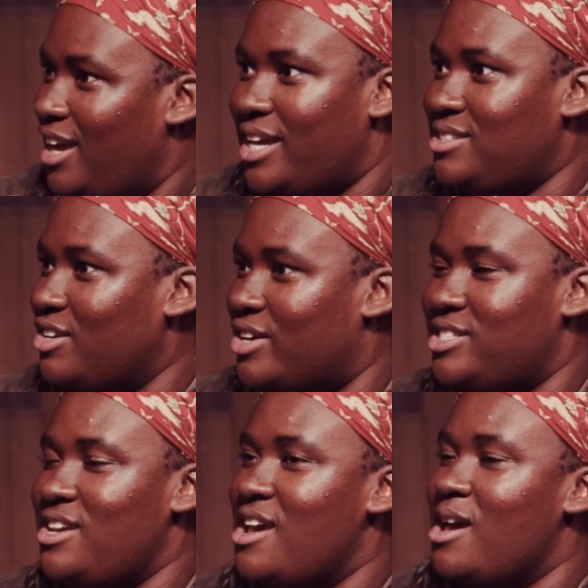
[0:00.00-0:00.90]
isn't it
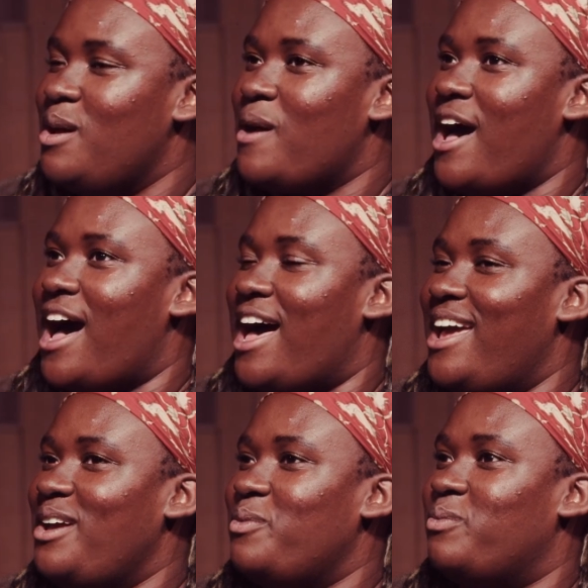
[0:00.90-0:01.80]
crazy?
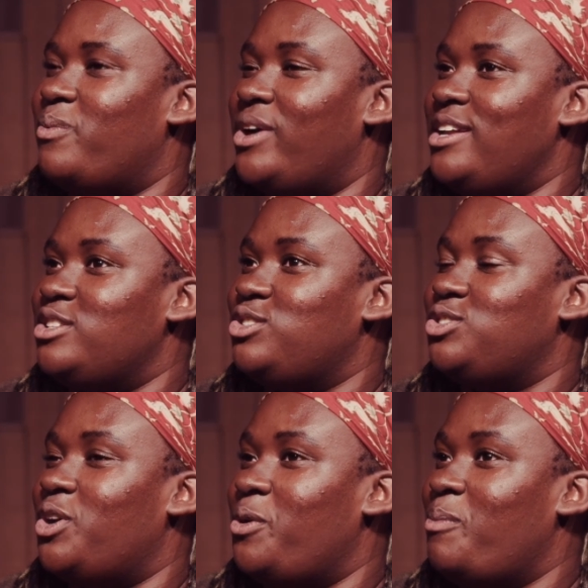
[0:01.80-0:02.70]
I want
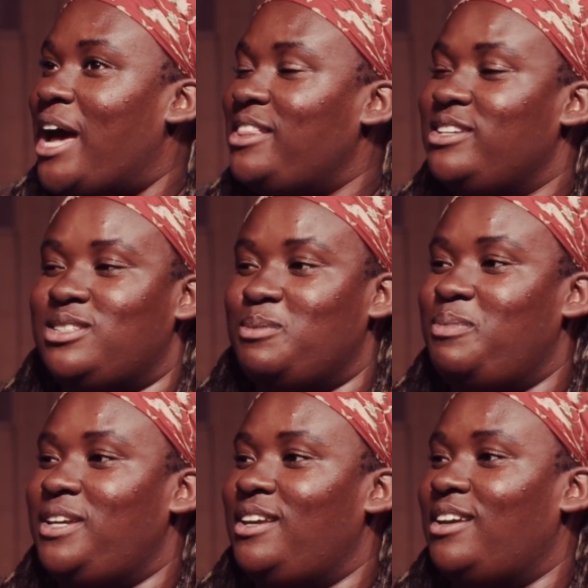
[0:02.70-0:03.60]
so badly to
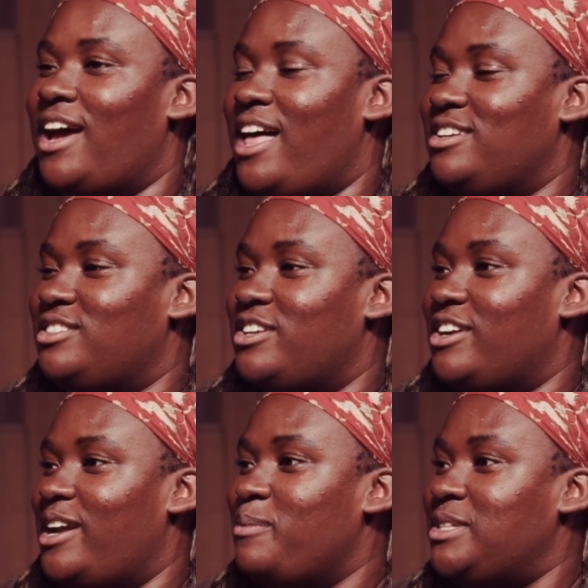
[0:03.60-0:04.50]
be Alexander
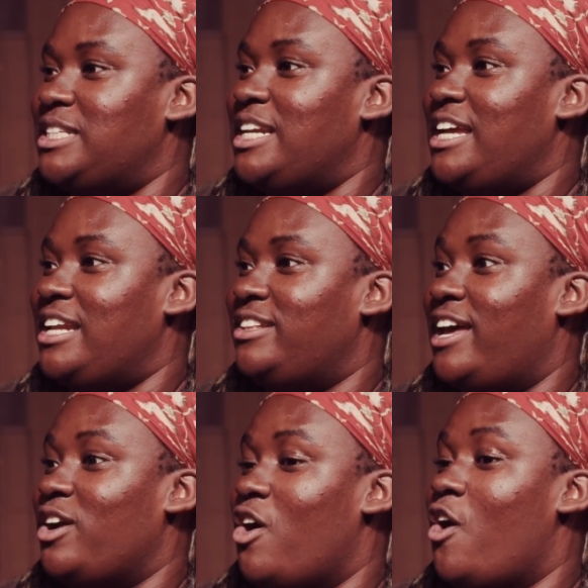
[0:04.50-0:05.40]
Hamilton and in,
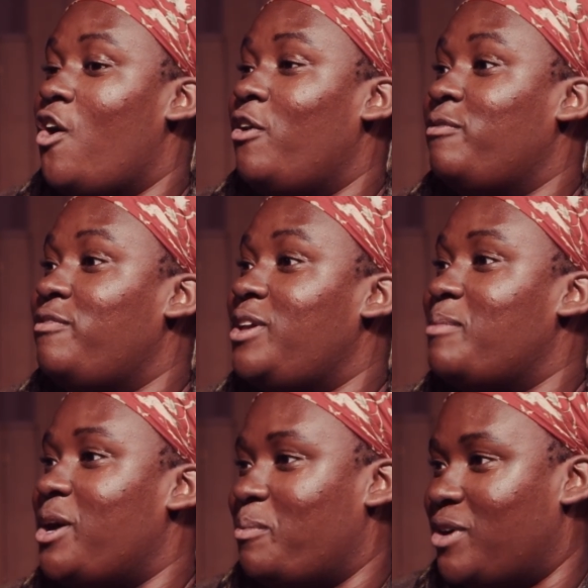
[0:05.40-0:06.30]
like,
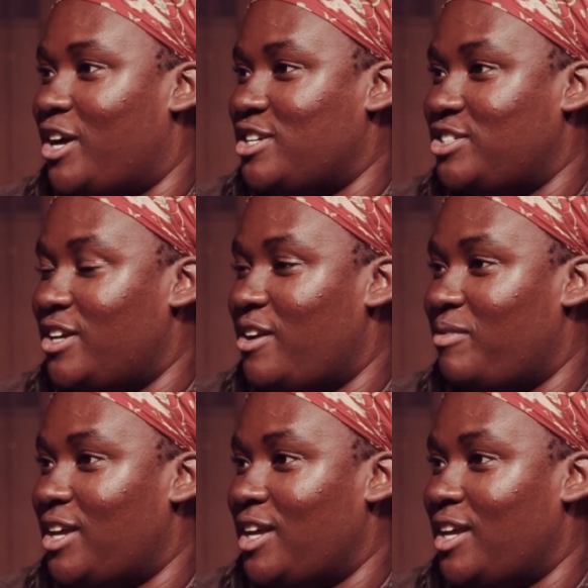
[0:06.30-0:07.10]
all-female production of it.